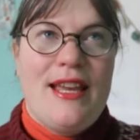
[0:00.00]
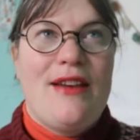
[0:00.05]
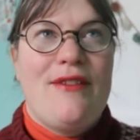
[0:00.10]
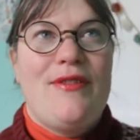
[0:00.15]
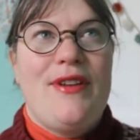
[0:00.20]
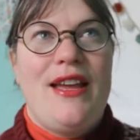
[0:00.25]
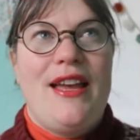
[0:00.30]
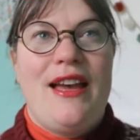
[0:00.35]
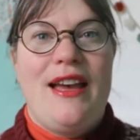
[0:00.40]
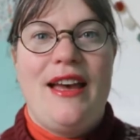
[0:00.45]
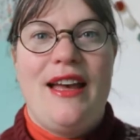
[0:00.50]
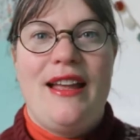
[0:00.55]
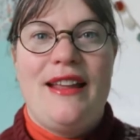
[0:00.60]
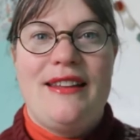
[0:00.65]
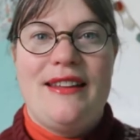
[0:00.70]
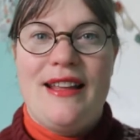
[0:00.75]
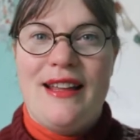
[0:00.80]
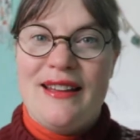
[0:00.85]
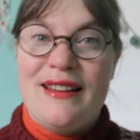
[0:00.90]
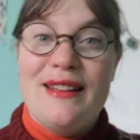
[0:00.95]
it
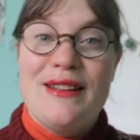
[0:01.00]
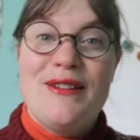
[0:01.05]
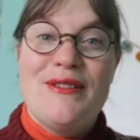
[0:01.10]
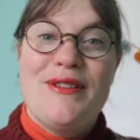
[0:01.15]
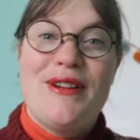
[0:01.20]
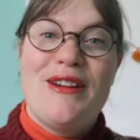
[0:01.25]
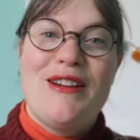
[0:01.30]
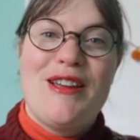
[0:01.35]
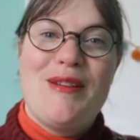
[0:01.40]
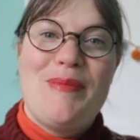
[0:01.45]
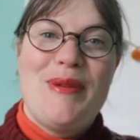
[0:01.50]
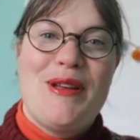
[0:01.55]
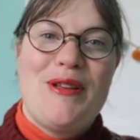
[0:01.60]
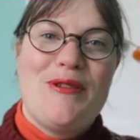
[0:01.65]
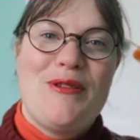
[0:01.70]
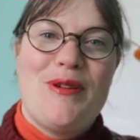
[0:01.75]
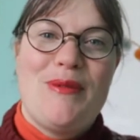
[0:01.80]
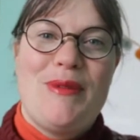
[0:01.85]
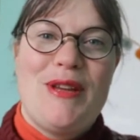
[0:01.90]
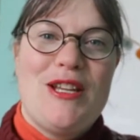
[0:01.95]
as a literary
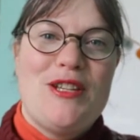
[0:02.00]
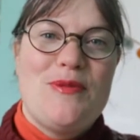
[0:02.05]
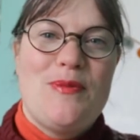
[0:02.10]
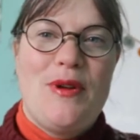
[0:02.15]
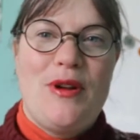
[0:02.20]
pilgrimage,